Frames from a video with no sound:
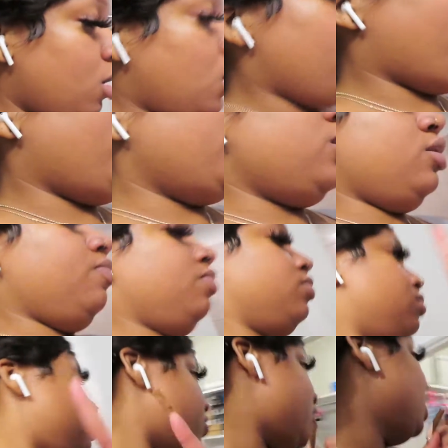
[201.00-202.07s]
Okay.
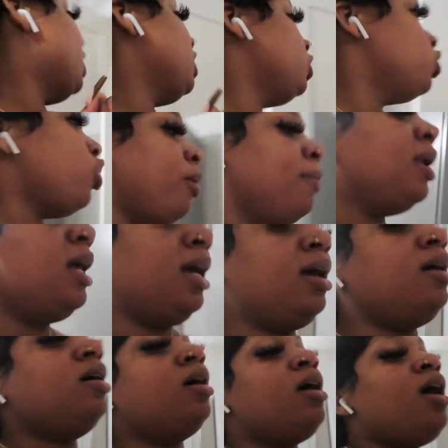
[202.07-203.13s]
Then
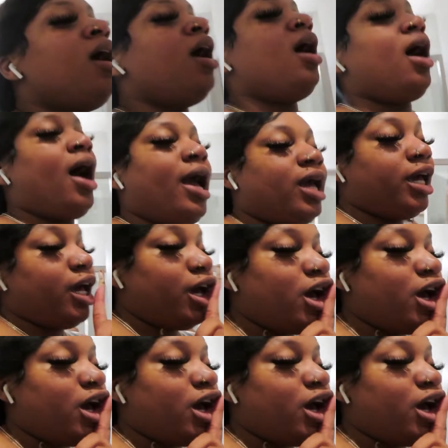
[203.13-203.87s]
normally, I get